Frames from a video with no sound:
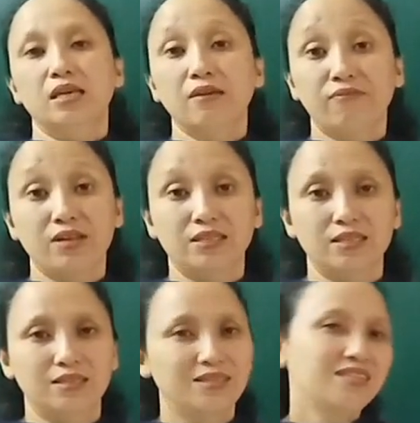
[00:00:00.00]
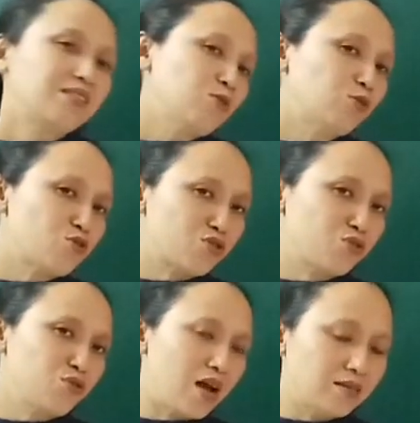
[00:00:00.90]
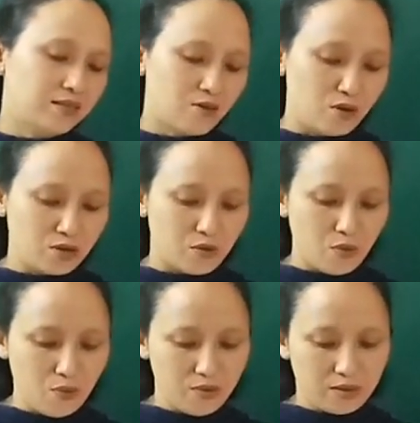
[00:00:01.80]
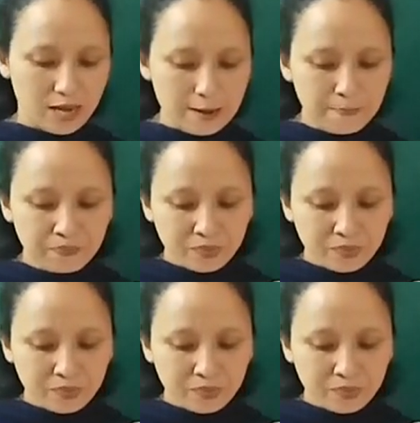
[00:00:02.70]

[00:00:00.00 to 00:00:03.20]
Give reasons. This you should answer on your own. Okay,